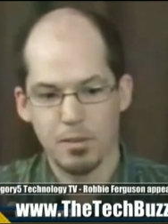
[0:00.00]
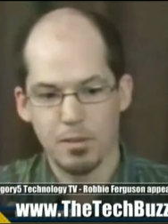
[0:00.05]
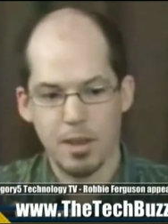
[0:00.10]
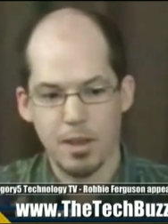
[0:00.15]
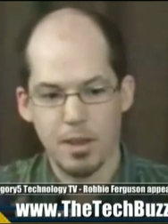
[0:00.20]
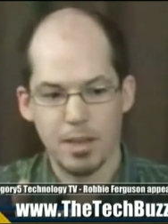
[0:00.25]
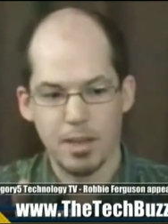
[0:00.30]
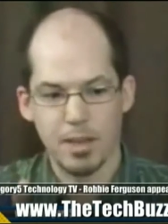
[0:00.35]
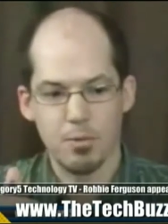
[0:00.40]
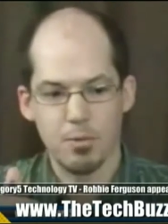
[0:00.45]
if,
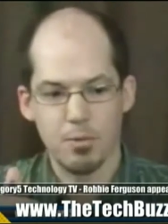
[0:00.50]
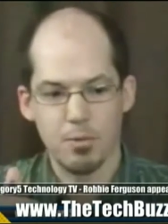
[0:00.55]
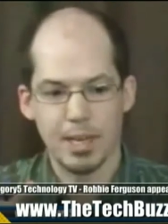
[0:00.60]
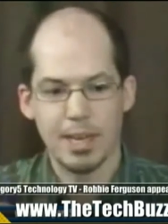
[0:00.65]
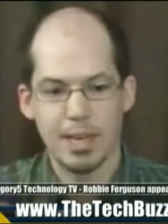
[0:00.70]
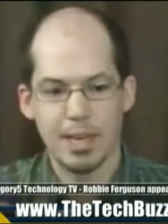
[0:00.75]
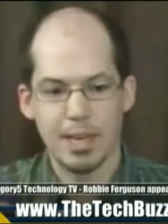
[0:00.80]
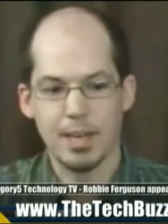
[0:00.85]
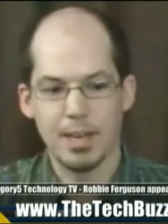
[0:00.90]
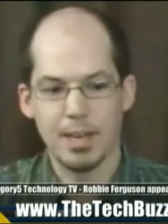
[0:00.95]
if
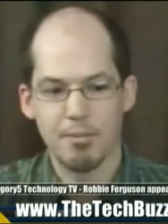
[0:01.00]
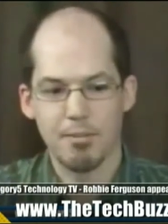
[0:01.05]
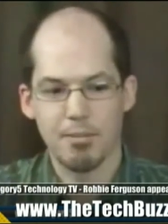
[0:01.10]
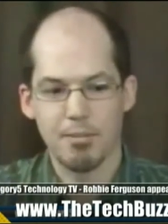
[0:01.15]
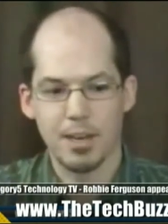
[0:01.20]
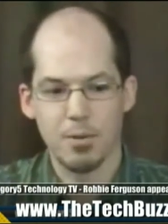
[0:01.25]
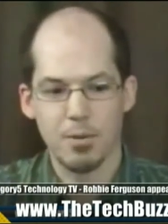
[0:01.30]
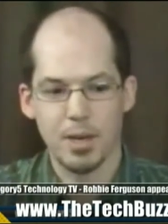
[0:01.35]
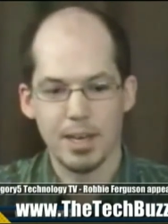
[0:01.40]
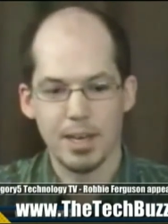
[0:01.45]
anyone if
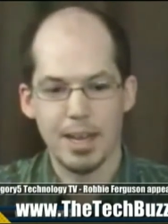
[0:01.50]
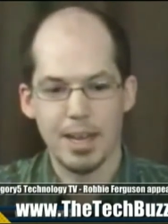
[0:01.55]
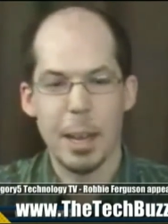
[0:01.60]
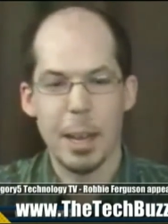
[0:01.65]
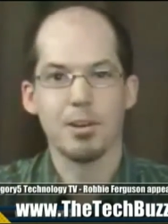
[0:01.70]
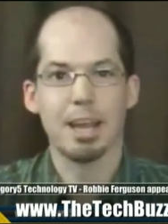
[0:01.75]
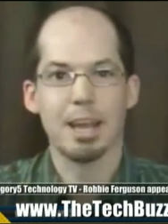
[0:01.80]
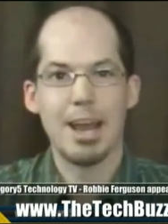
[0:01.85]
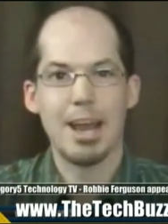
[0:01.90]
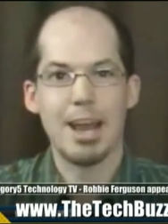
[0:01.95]
anyone
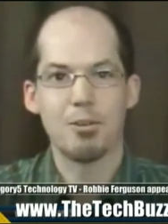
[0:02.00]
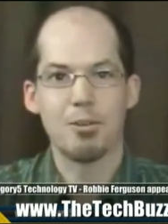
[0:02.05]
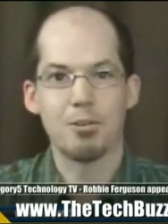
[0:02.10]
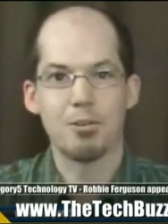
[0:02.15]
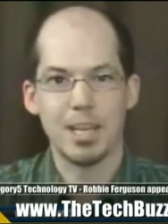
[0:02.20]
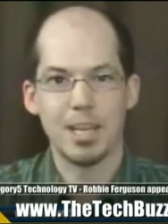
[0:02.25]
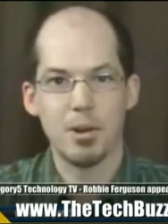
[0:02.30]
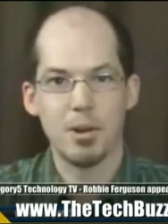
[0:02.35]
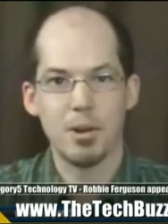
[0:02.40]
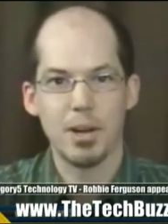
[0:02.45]
ever
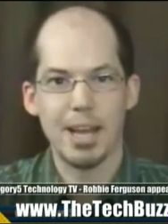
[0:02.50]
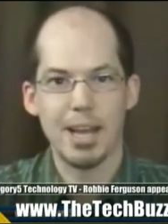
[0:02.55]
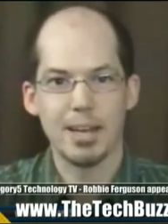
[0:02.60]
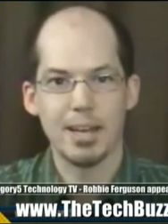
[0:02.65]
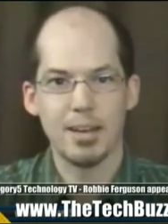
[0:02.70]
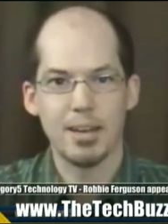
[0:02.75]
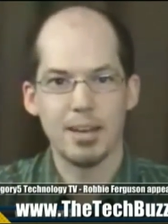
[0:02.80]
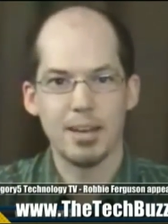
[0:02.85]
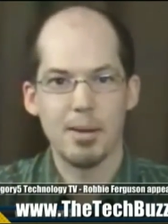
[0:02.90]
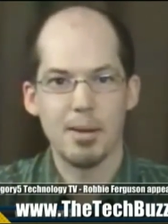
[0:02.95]
encounters that, what I
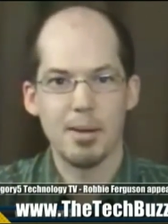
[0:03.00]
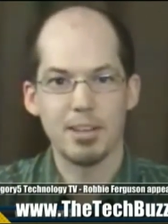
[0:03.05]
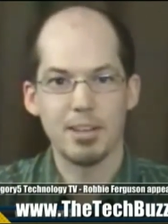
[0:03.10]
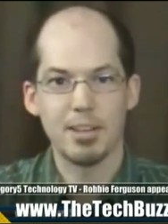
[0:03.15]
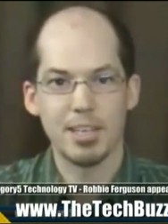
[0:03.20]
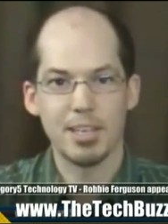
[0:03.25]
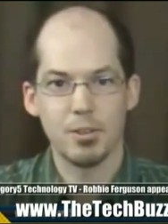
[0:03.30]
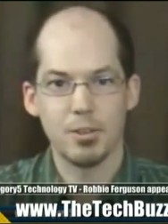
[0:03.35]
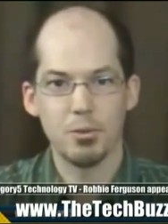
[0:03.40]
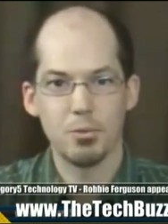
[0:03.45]
ended up
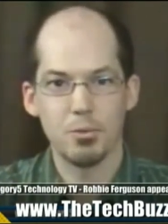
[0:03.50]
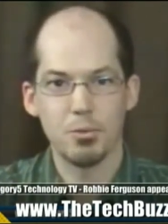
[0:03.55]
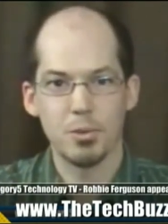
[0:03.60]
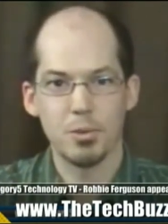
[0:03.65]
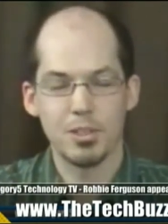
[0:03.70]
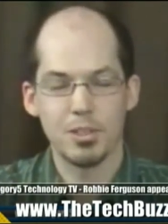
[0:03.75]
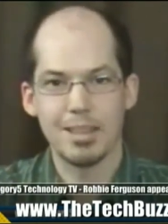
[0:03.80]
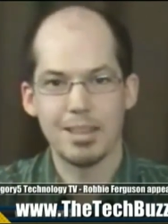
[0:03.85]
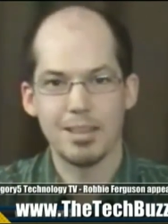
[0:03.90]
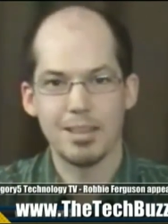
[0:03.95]
having to do
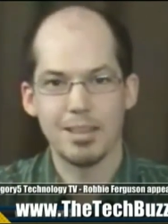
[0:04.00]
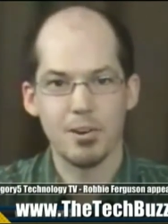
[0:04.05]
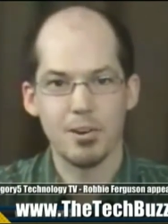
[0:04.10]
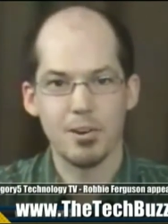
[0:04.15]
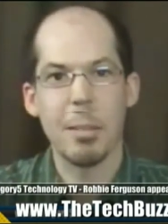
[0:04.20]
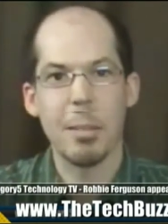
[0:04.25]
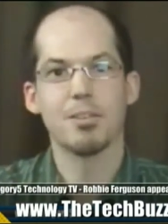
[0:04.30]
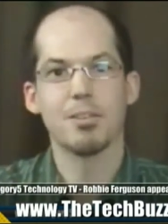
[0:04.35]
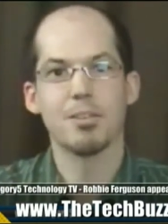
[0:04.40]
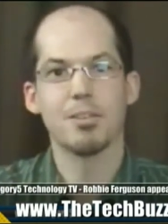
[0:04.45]
was take the
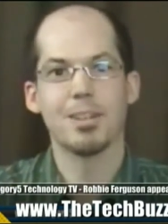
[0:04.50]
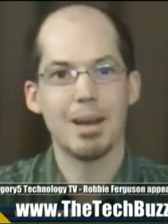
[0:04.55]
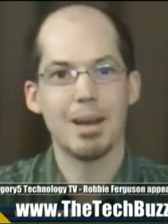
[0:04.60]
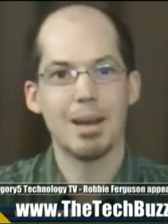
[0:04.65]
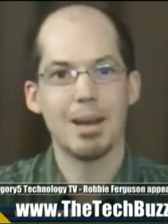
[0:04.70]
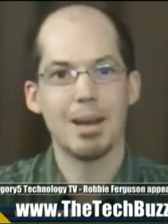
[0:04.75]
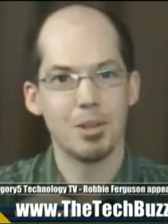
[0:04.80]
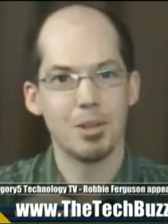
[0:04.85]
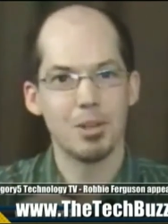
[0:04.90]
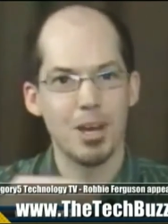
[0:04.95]
hard drive out of the
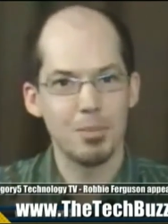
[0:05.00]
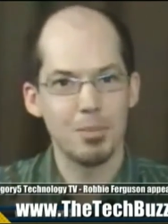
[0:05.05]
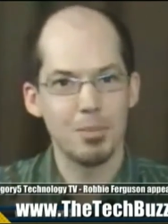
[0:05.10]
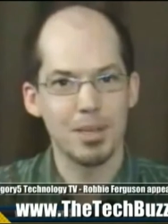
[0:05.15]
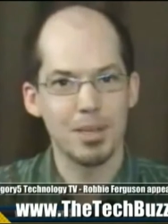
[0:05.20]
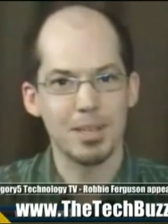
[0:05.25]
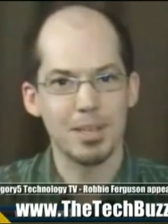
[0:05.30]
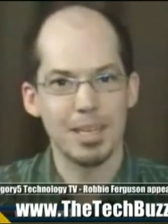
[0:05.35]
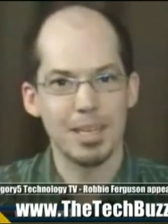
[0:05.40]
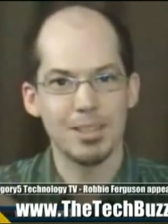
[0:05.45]
laptop
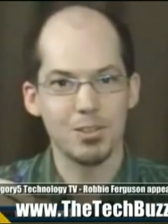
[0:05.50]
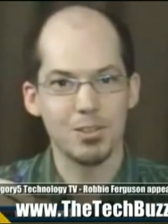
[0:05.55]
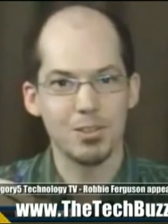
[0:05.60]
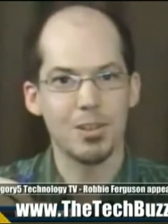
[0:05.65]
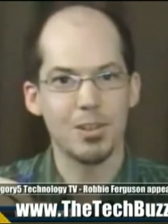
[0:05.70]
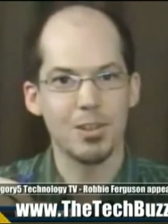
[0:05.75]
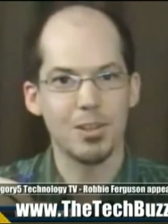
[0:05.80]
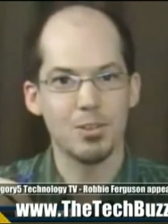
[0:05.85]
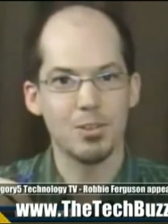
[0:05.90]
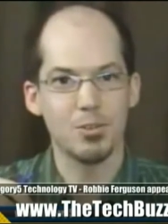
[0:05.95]
and
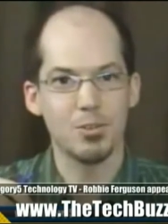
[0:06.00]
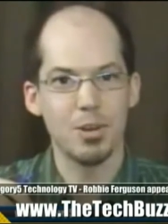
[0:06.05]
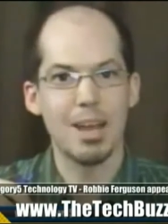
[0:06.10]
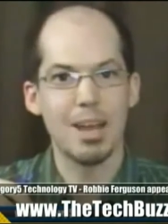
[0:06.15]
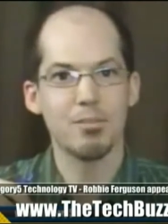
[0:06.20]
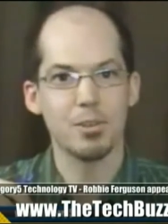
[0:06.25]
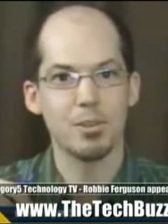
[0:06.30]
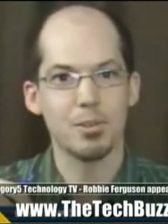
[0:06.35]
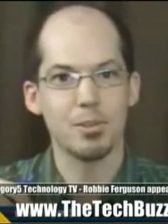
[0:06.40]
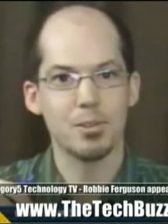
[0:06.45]
install the
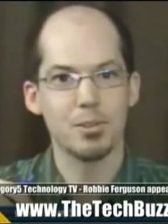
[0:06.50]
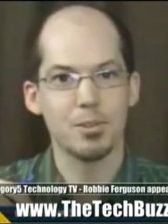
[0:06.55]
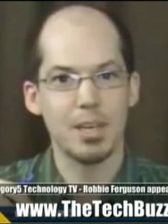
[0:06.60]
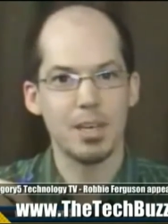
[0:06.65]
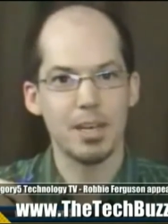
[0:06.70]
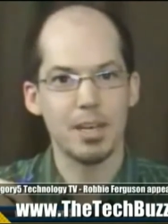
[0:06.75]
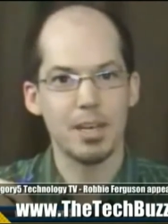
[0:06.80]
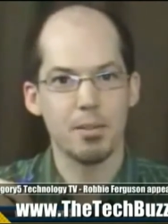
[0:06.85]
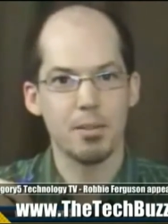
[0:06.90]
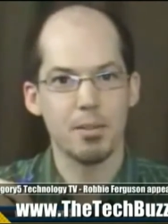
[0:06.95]
drivers
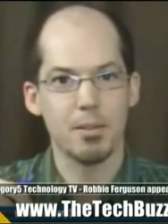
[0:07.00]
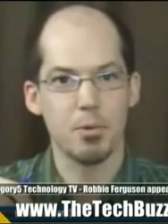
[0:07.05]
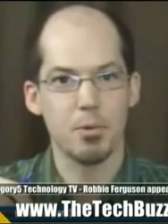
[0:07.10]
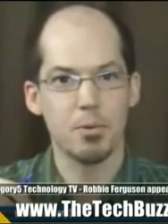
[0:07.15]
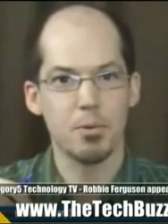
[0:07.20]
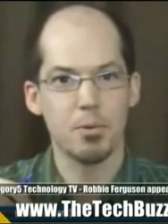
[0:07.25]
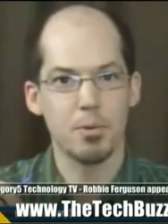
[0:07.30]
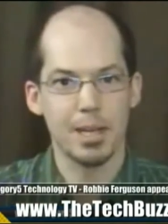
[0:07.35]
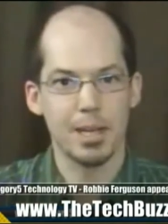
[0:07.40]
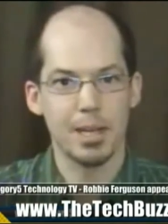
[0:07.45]
uh,
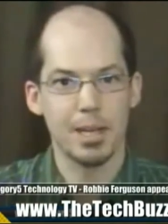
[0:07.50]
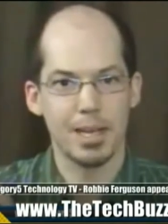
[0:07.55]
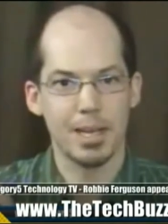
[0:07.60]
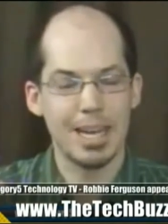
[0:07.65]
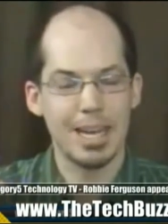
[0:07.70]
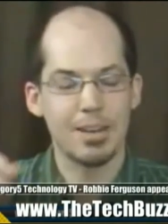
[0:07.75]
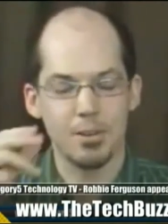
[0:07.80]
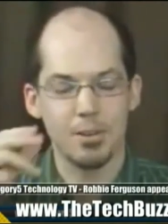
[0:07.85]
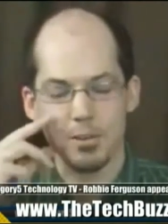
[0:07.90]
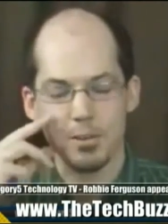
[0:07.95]
through a
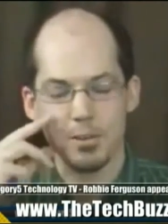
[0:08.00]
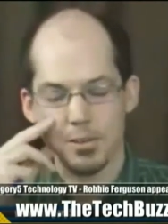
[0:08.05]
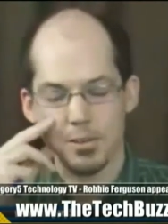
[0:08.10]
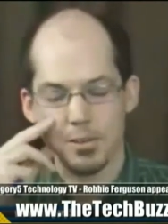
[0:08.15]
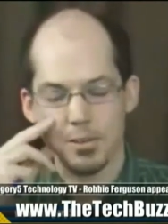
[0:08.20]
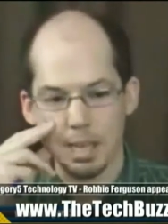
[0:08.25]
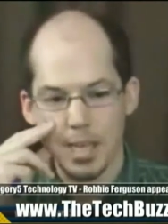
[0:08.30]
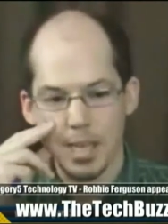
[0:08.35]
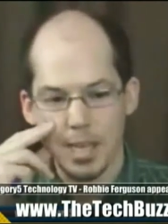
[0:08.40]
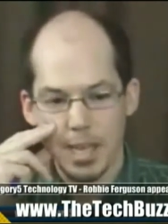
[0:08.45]
connector.
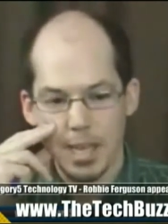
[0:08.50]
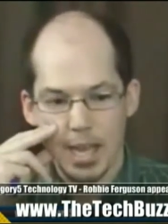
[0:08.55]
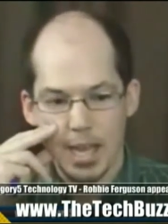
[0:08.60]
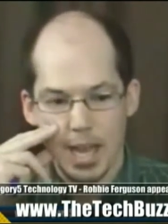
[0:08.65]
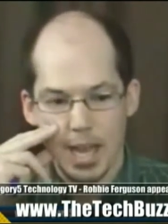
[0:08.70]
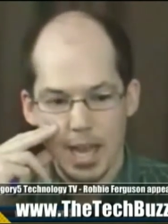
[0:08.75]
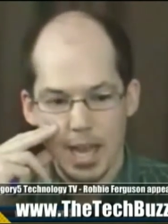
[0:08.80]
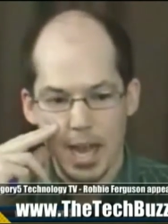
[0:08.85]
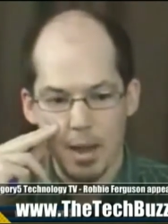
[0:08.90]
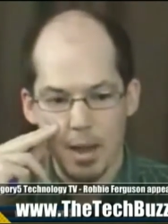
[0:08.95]
So,
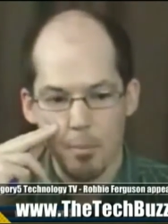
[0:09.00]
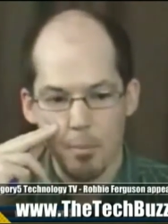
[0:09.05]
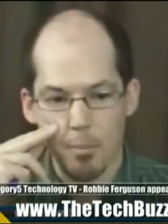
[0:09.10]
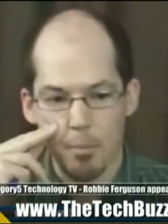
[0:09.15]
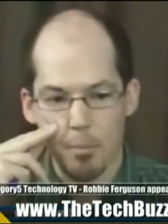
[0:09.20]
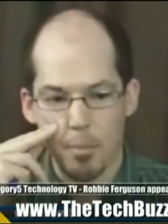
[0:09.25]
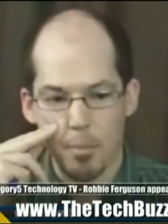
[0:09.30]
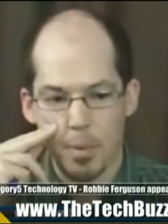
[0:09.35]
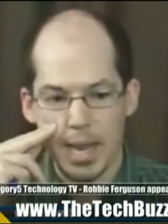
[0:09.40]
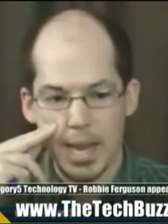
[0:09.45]

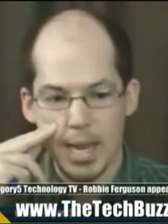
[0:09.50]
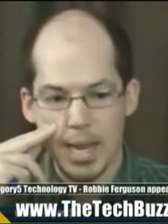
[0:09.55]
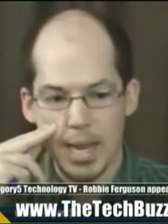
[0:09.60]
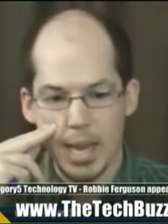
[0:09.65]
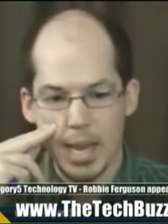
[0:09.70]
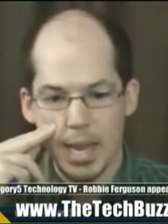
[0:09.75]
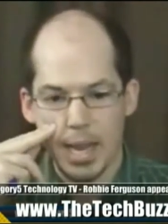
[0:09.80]
um, but